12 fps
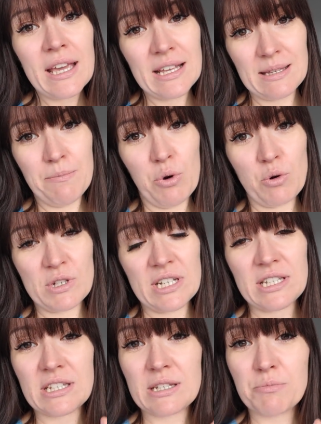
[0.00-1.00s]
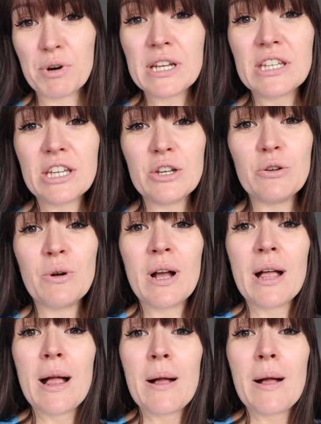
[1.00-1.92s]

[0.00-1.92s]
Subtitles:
is important to bring you